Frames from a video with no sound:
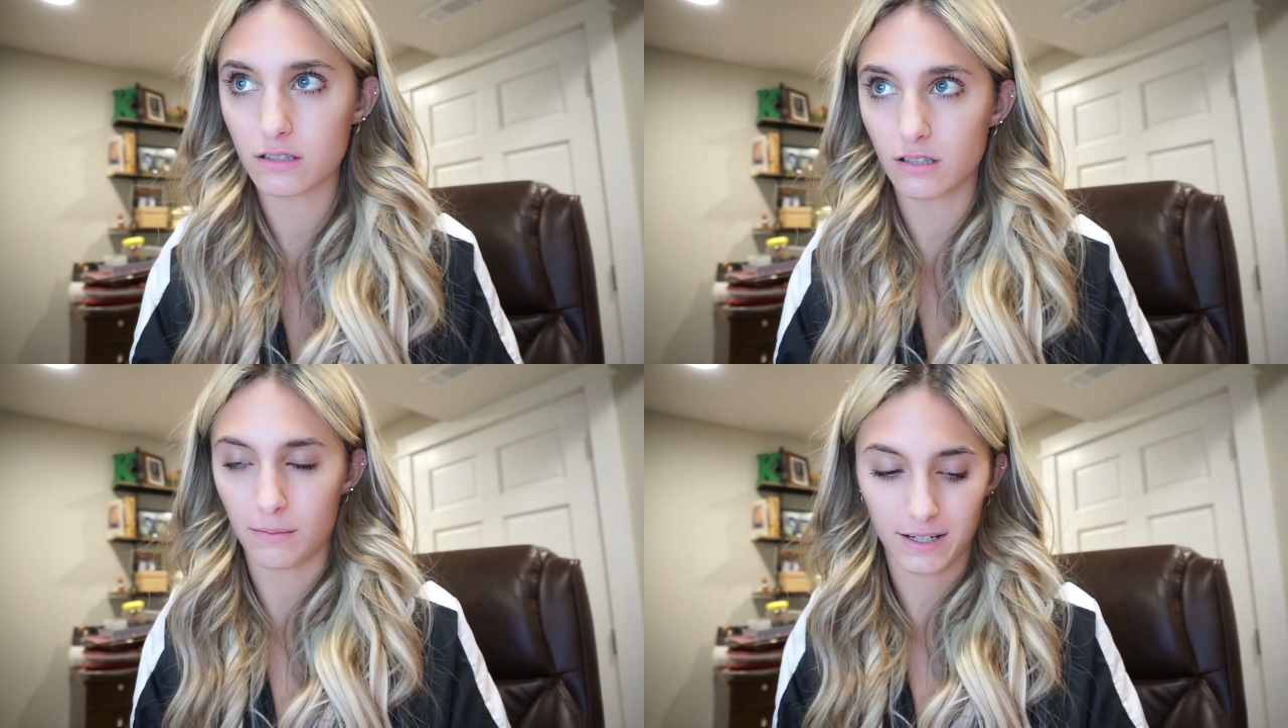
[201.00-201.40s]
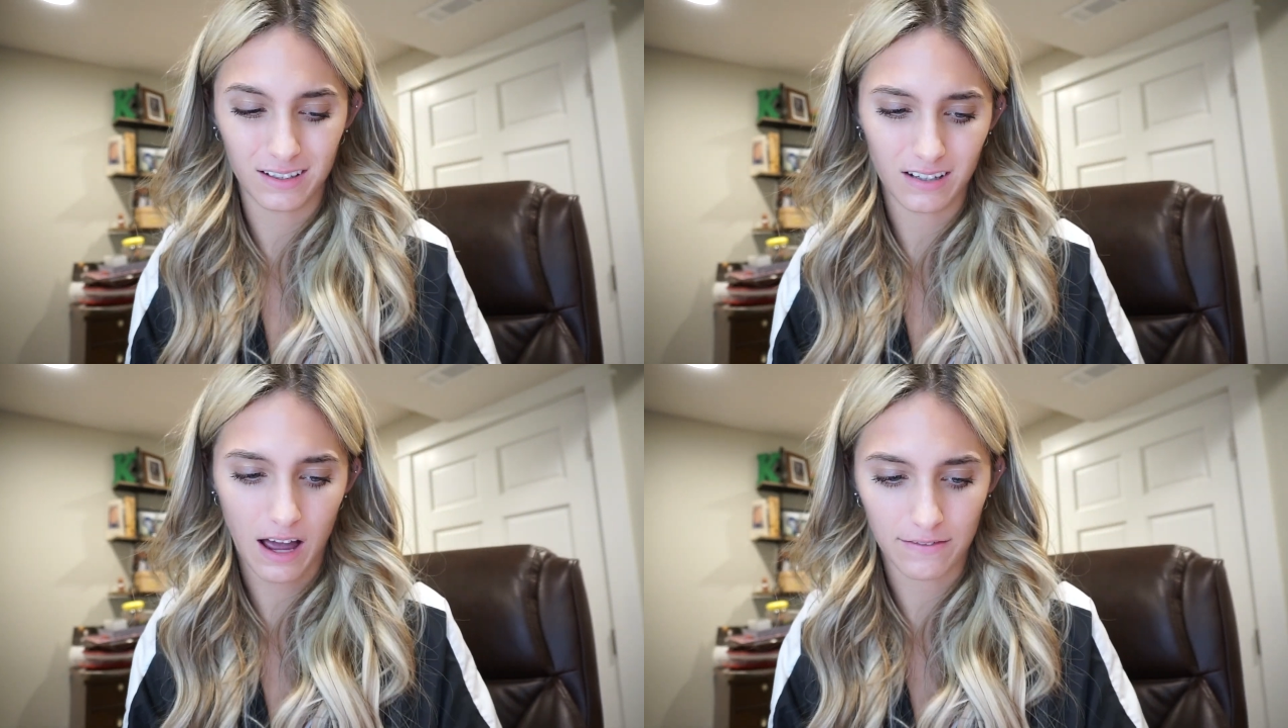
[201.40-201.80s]
I mean,
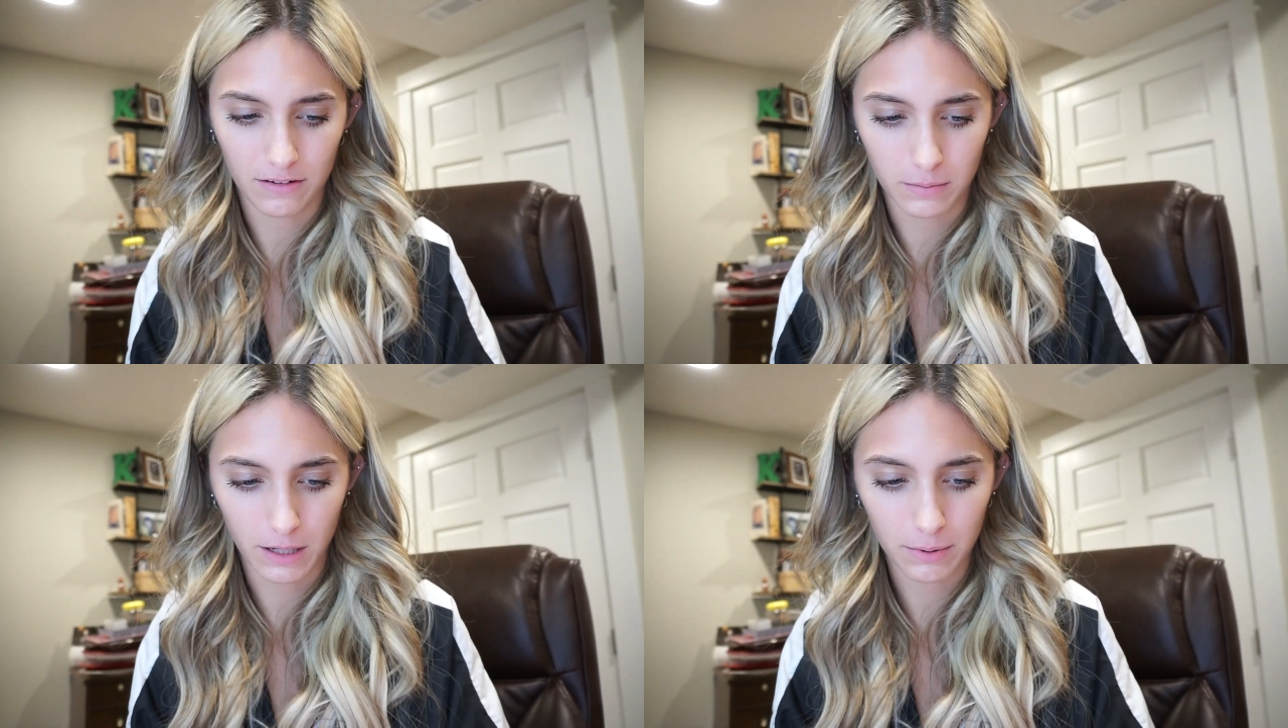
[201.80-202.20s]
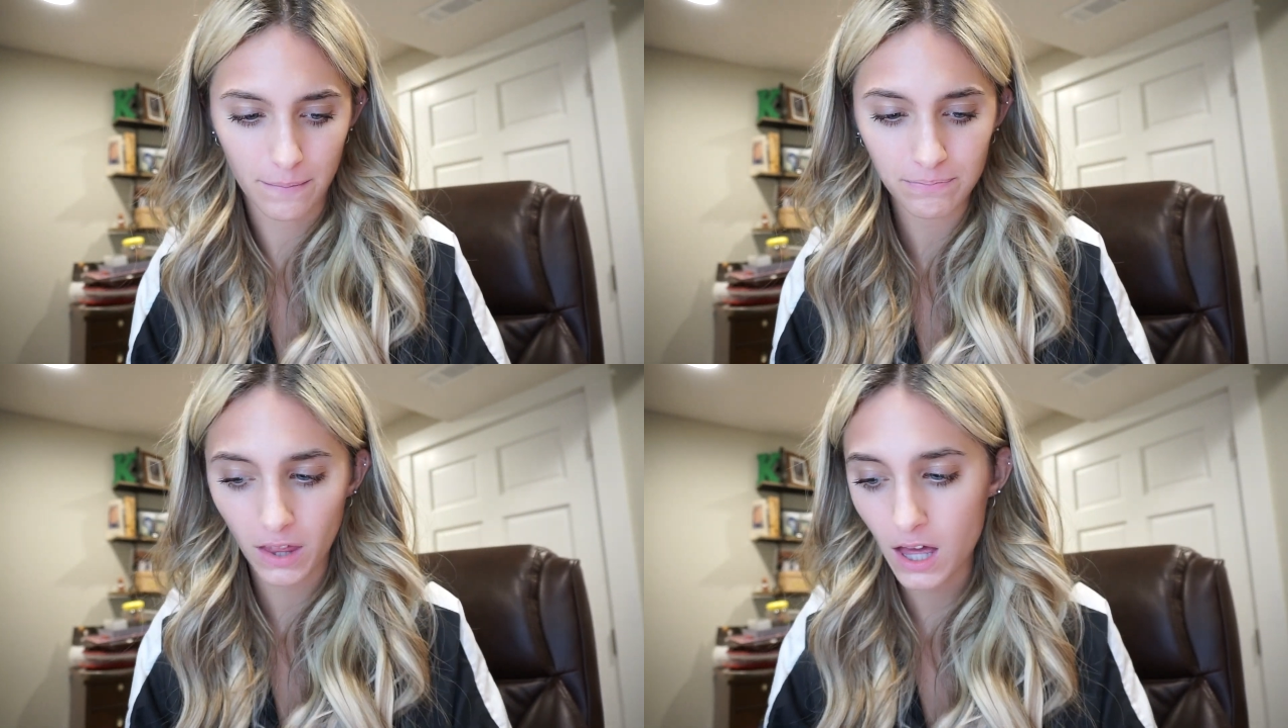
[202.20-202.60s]
I have enough money,
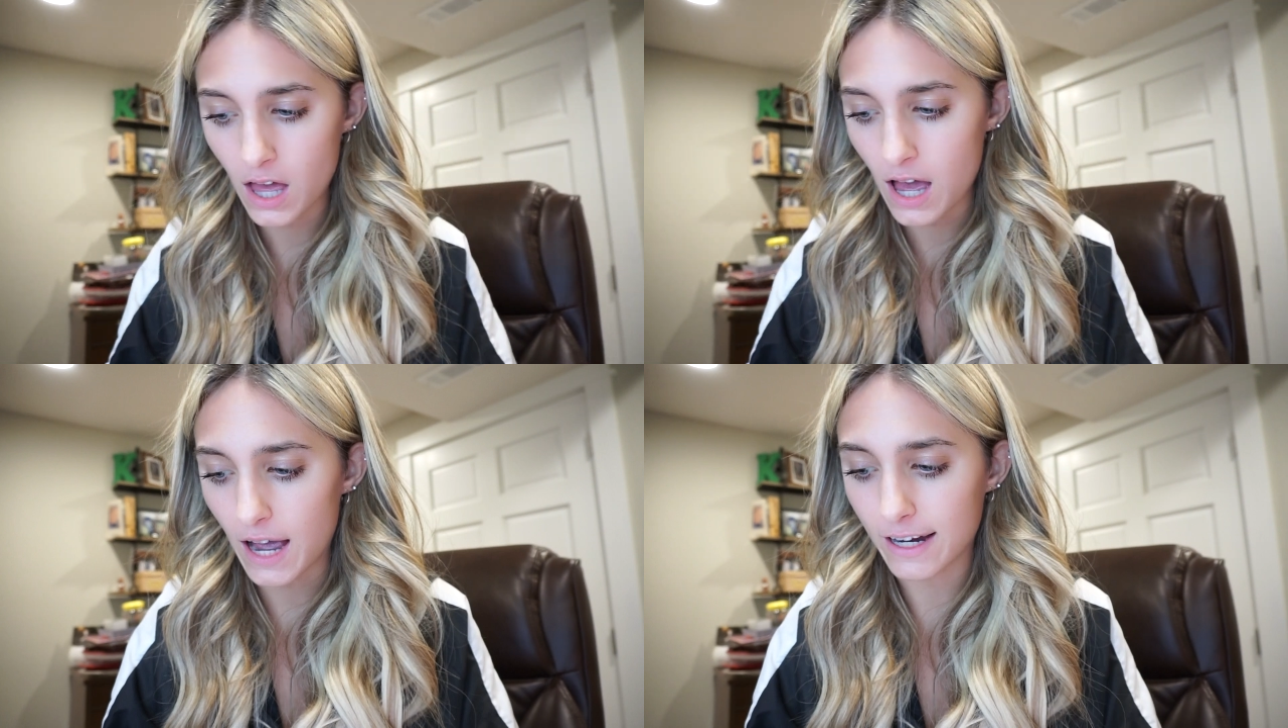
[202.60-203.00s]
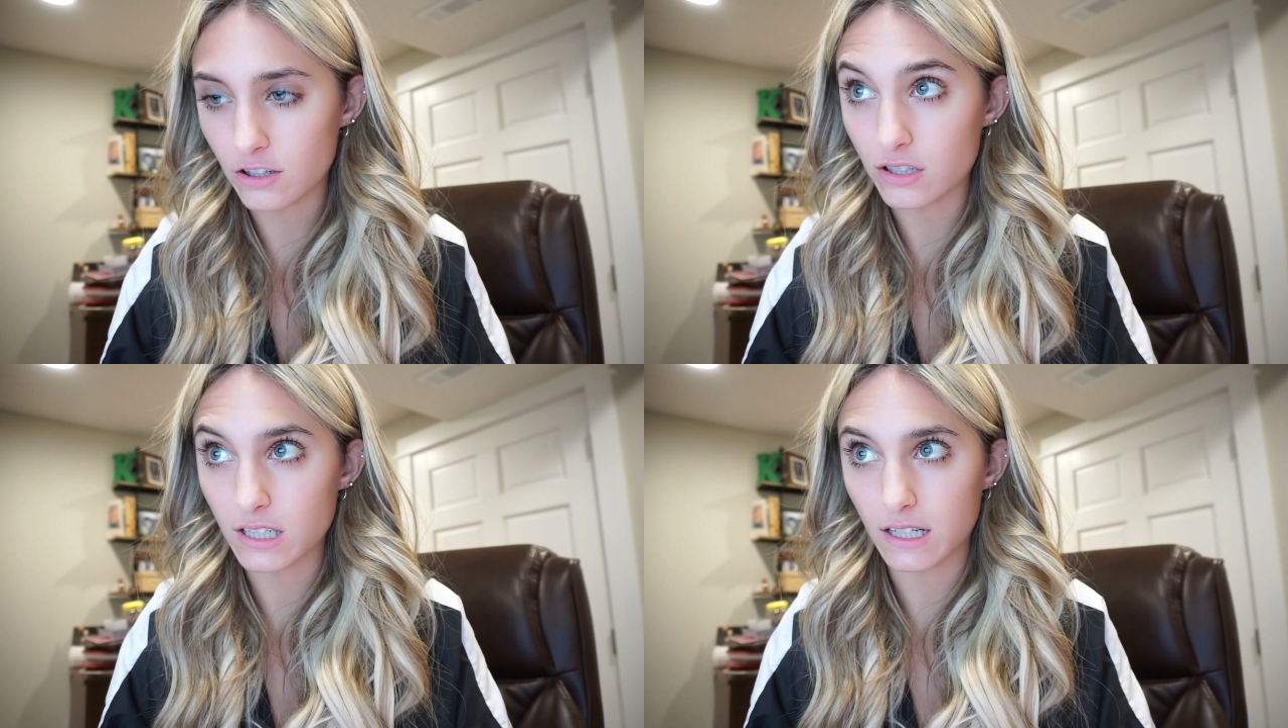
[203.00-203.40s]
but I can
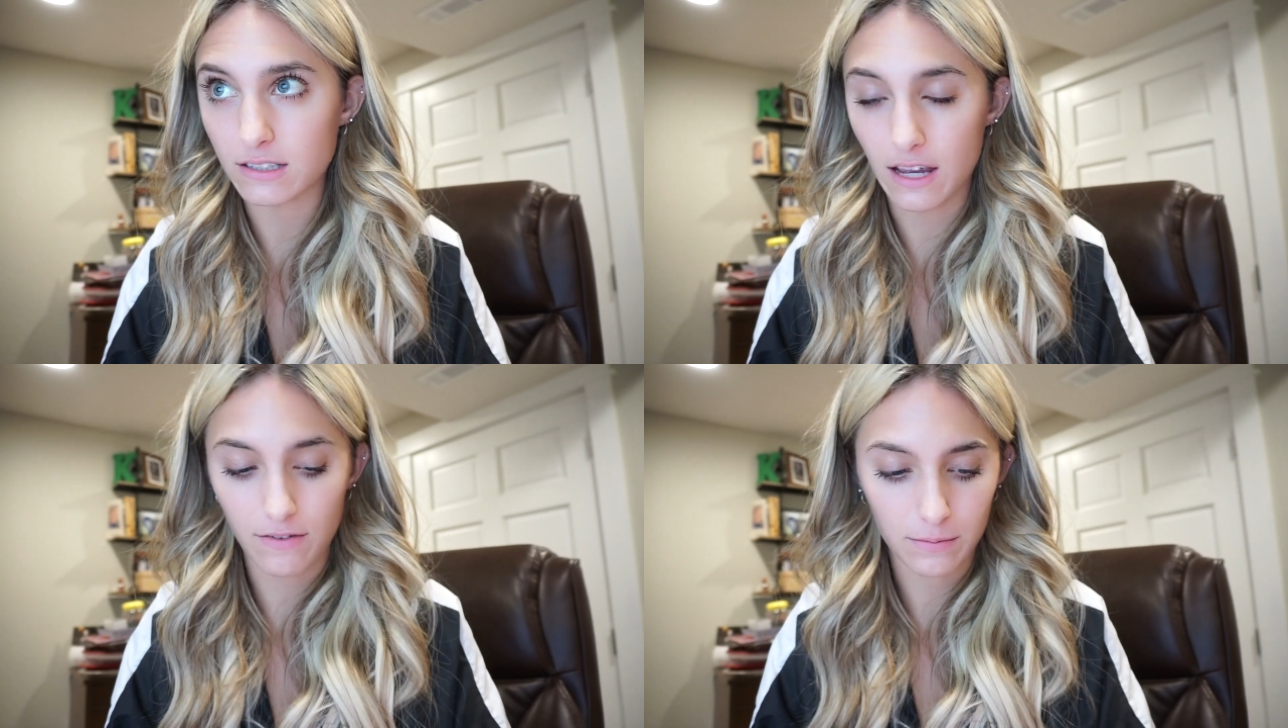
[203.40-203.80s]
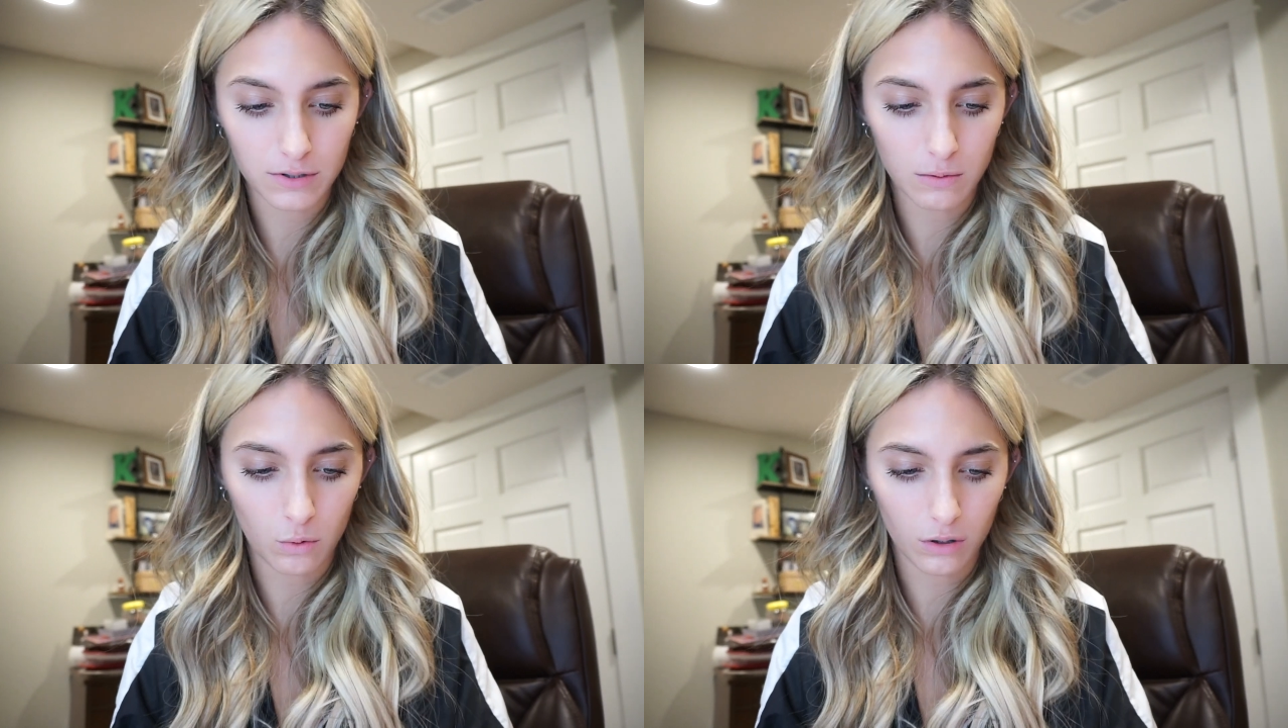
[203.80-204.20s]
just save up
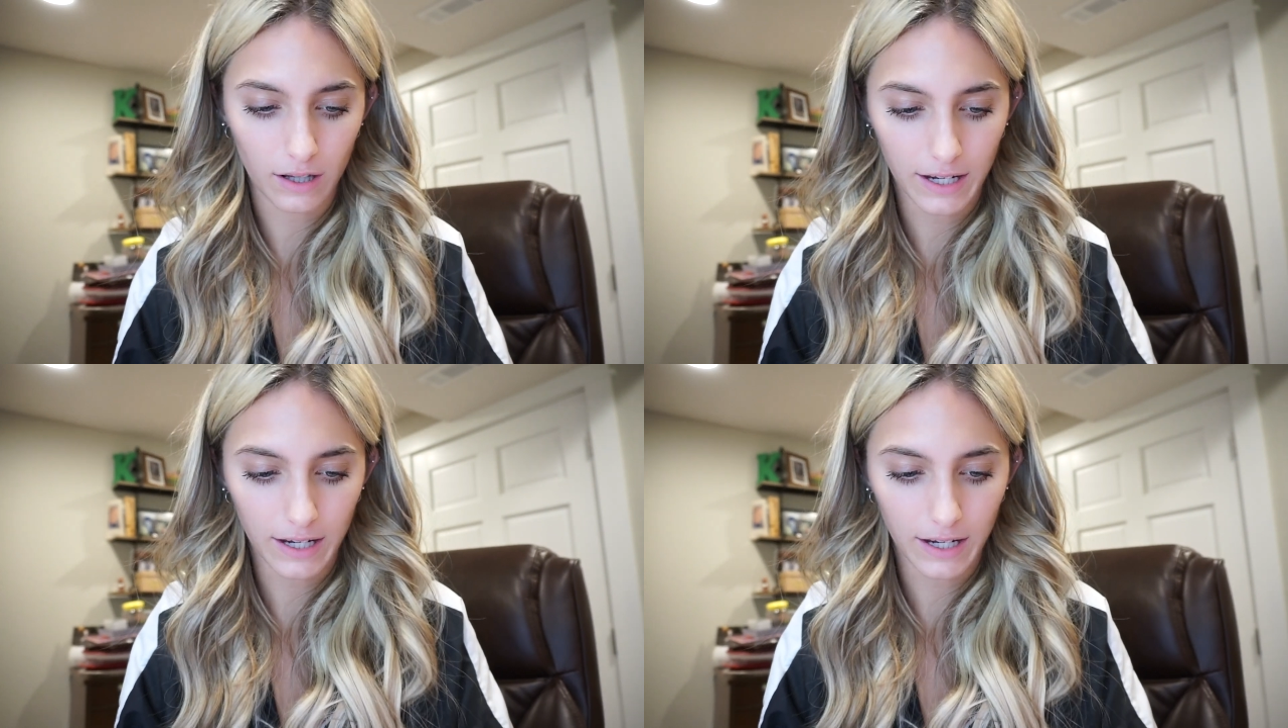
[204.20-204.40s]
some more